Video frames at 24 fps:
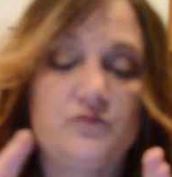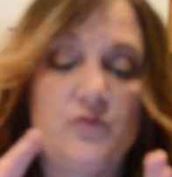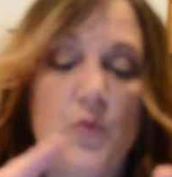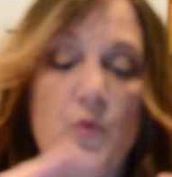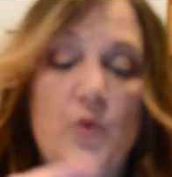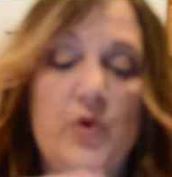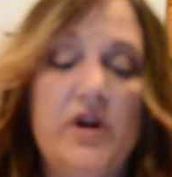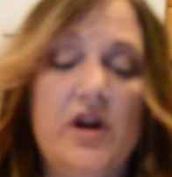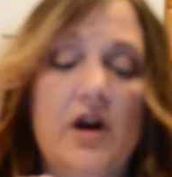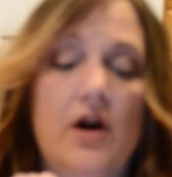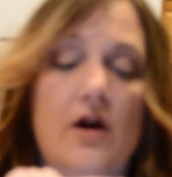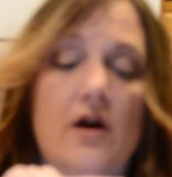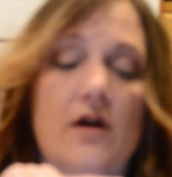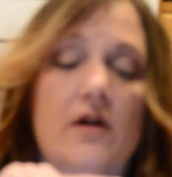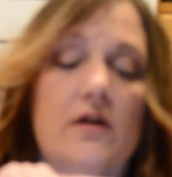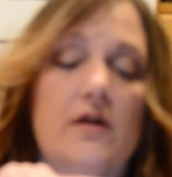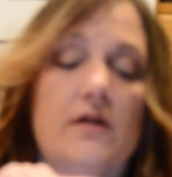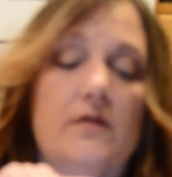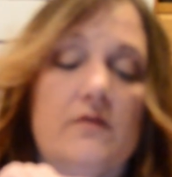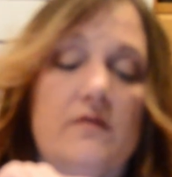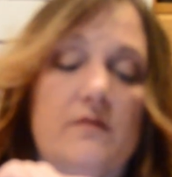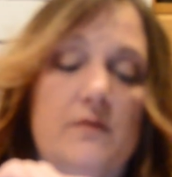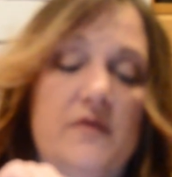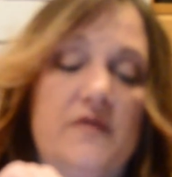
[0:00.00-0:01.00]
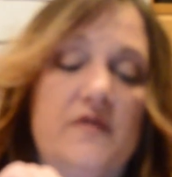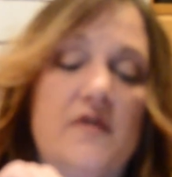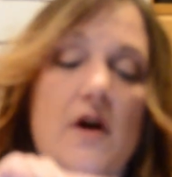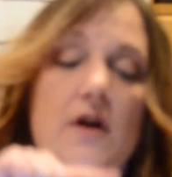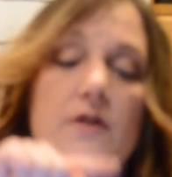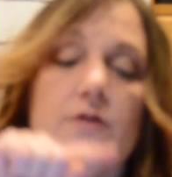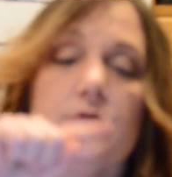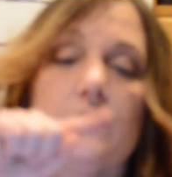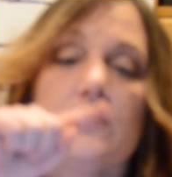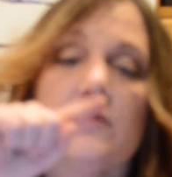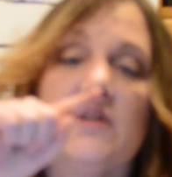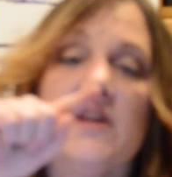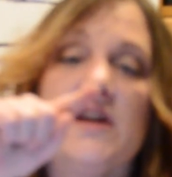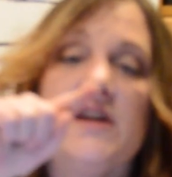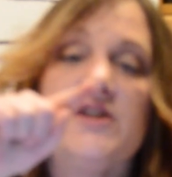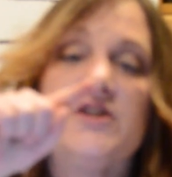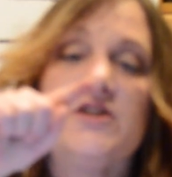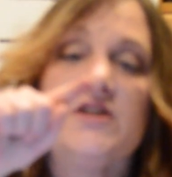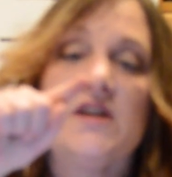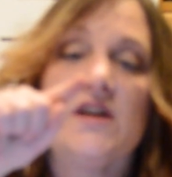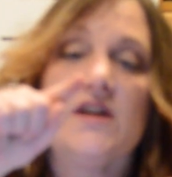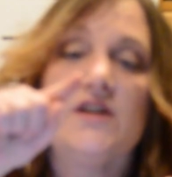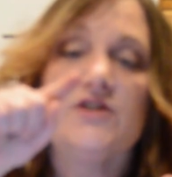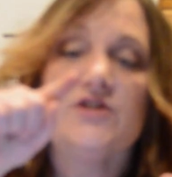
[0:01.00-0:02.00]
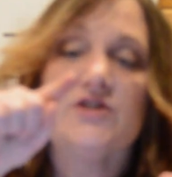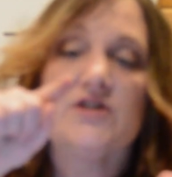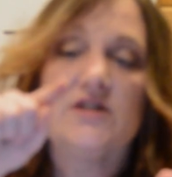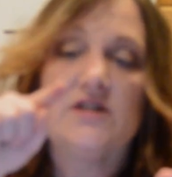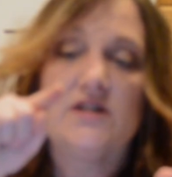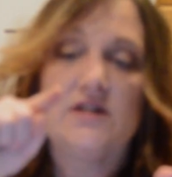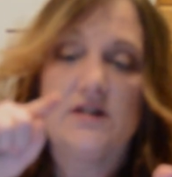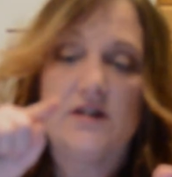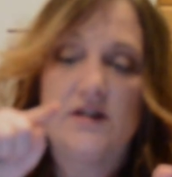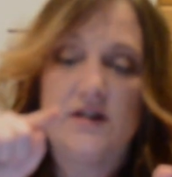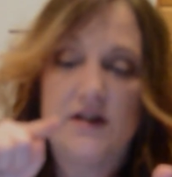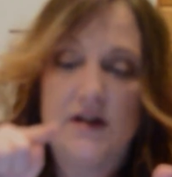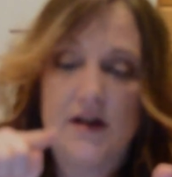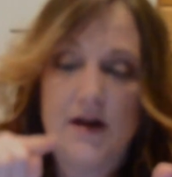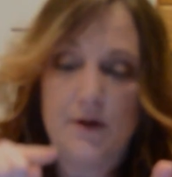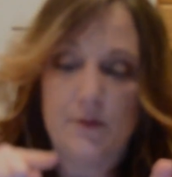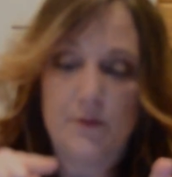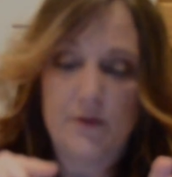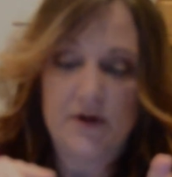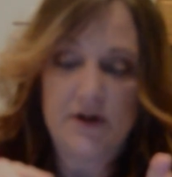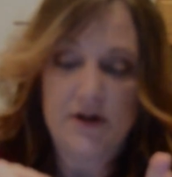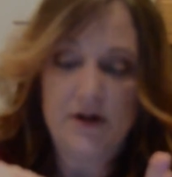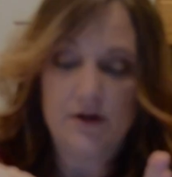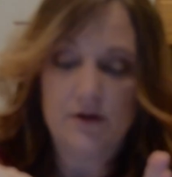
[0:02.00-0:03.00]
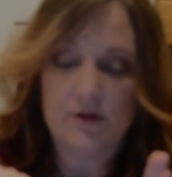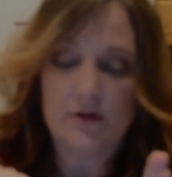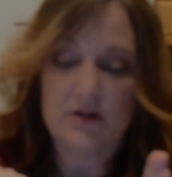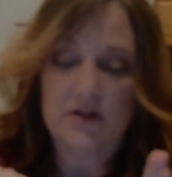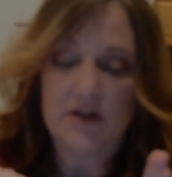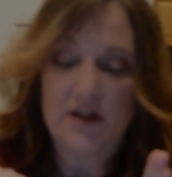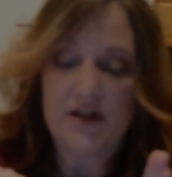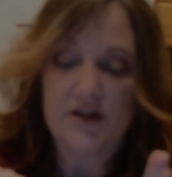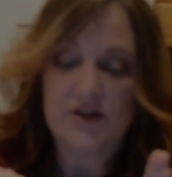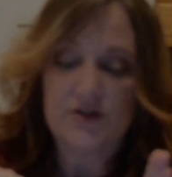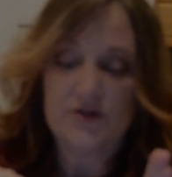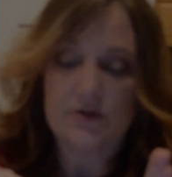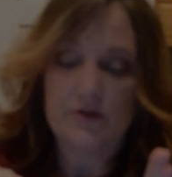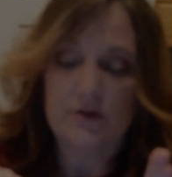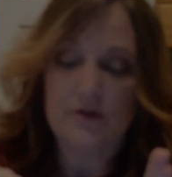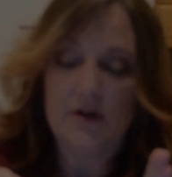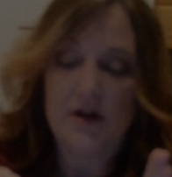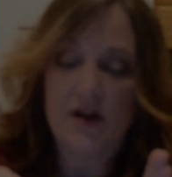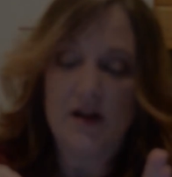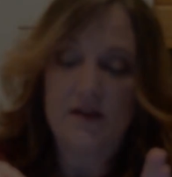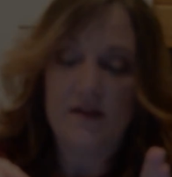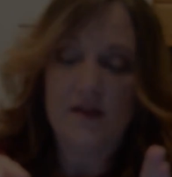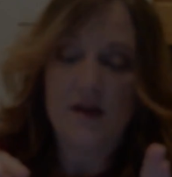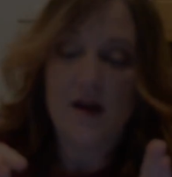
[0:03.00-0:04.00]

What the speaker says: we've gone through glaciation, and now we're in interglacial, and